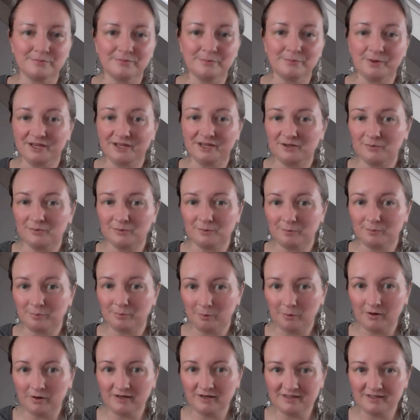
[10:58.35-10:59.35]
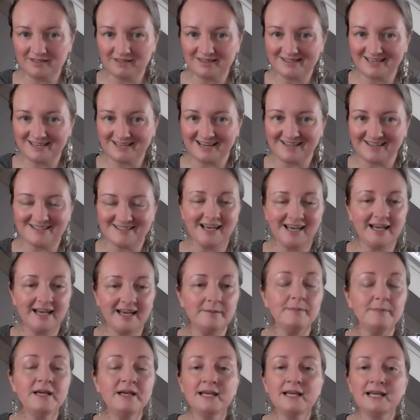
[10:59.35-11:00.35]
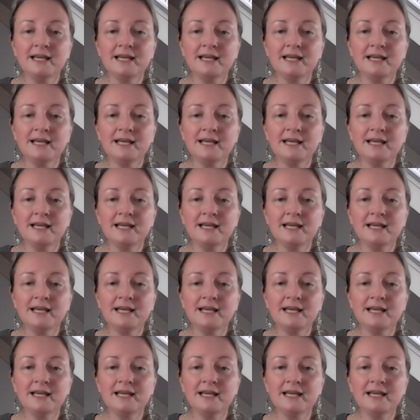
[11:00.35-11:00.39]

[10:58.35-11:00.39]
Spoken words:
when you were born, the exact time,